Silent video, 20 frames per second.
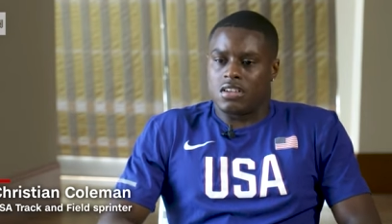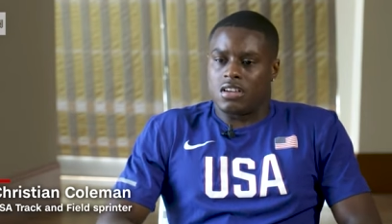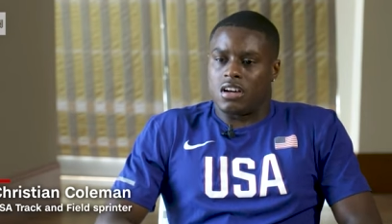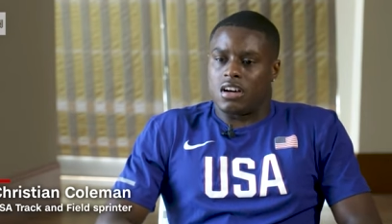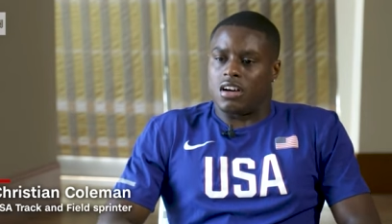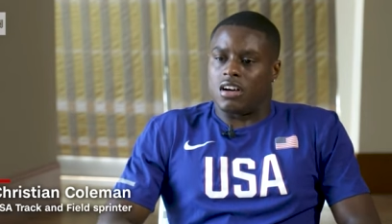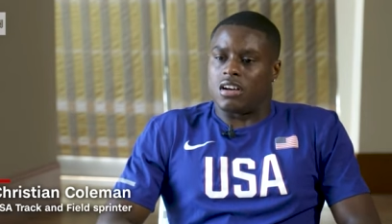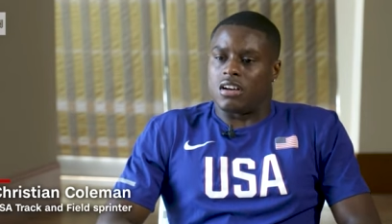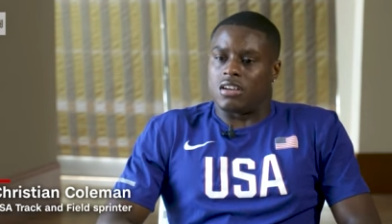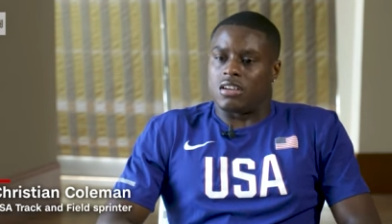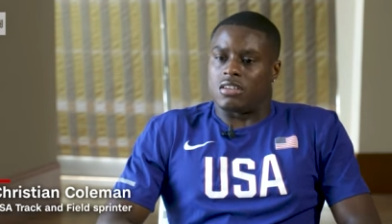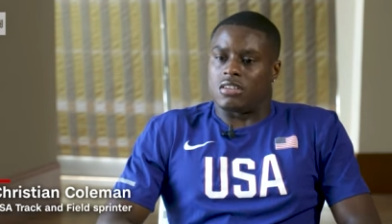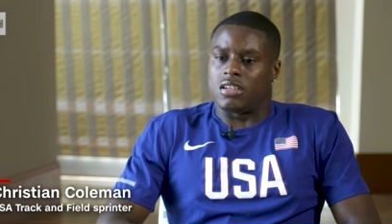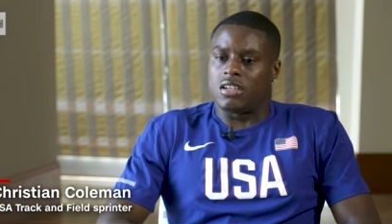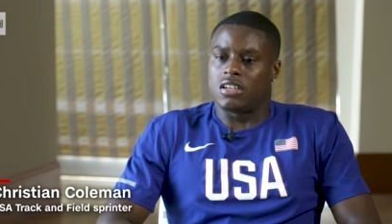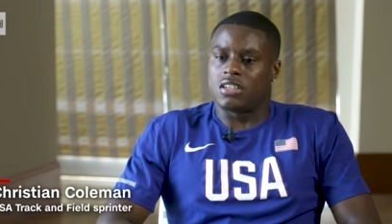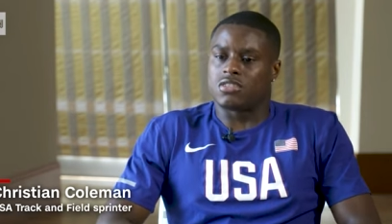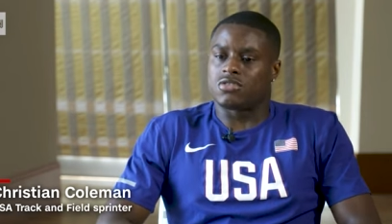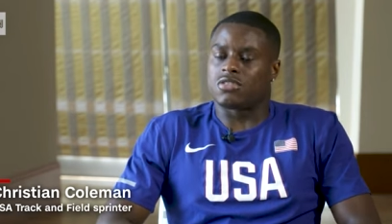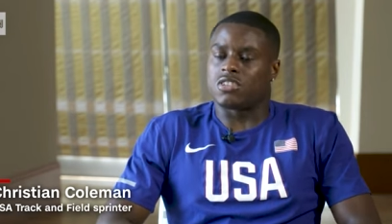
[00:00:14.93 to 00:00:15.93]
uh,
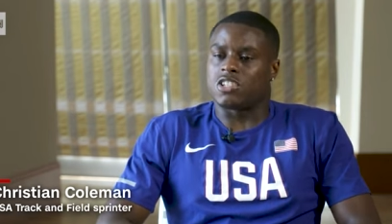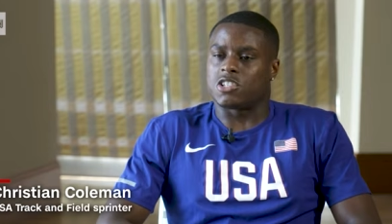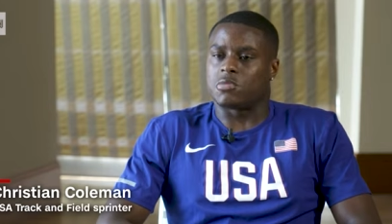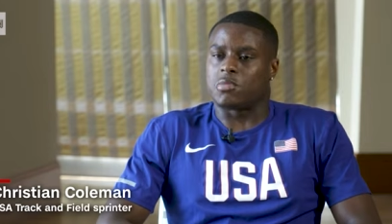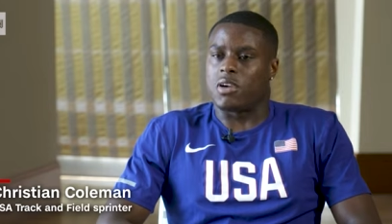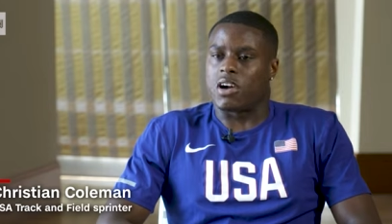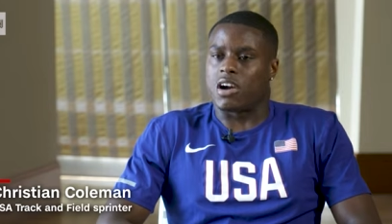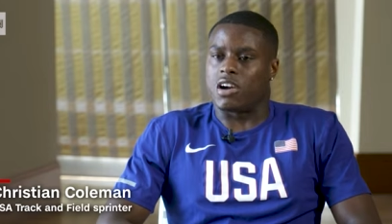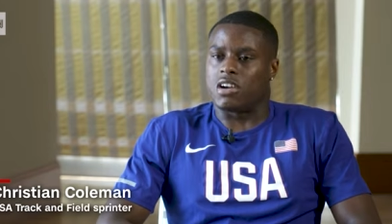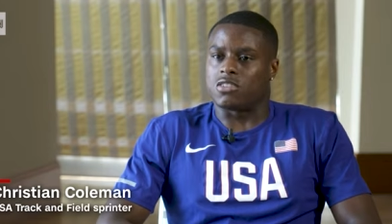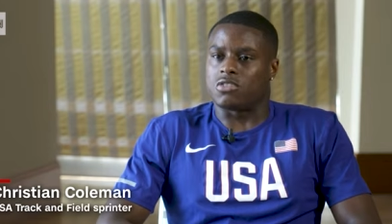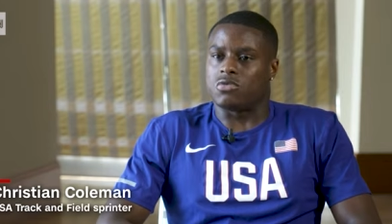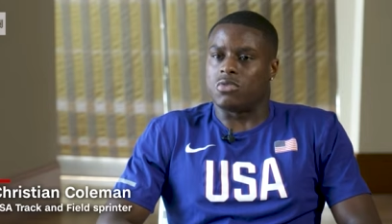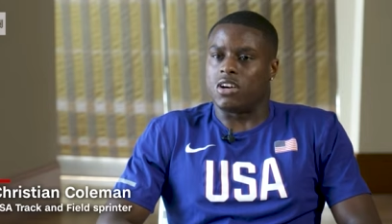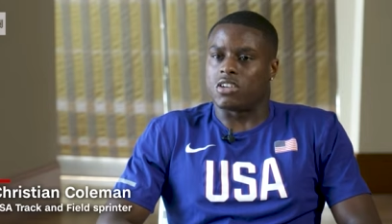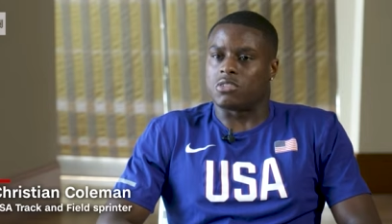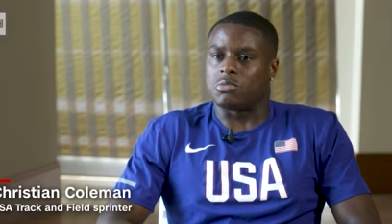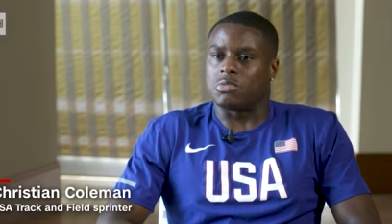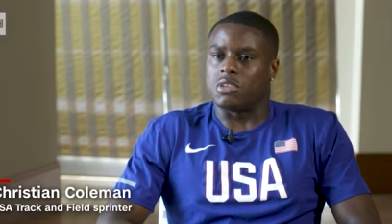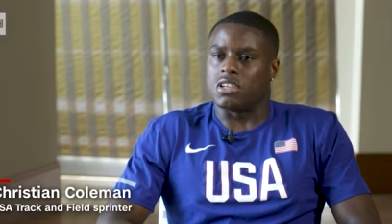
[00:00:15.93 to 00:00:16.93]
transpired
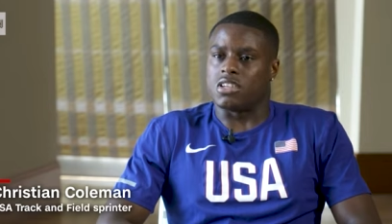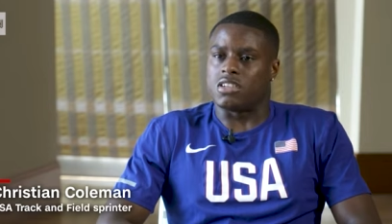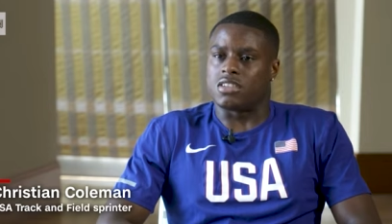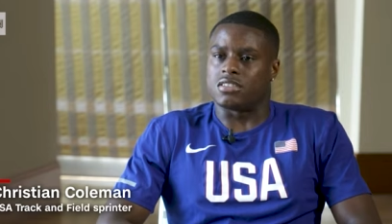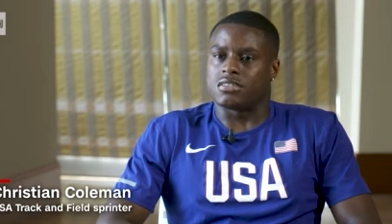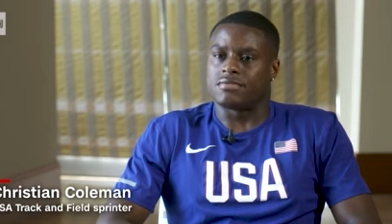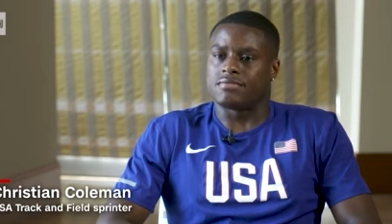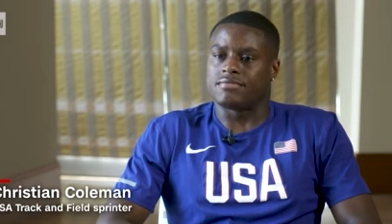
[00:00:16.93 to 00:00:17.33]
throughout the media.